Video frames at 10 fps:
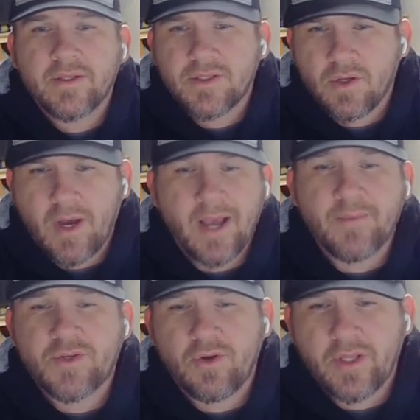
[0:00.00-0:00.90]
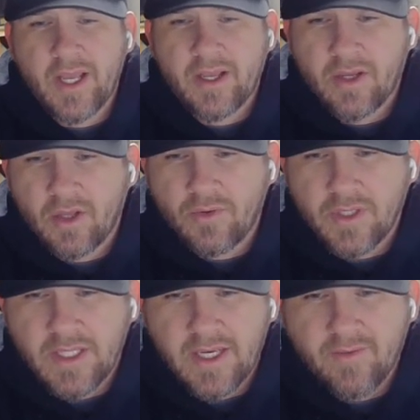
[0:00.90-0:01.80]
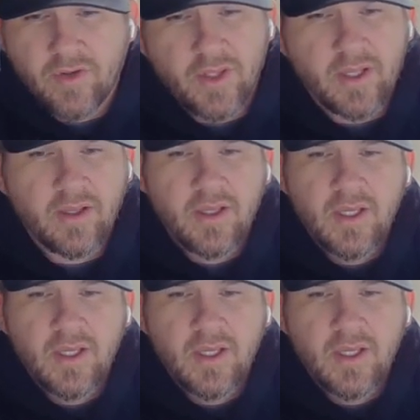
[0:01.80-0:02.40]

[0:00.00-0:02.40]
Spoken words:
So I'm certainly not going to go delete everything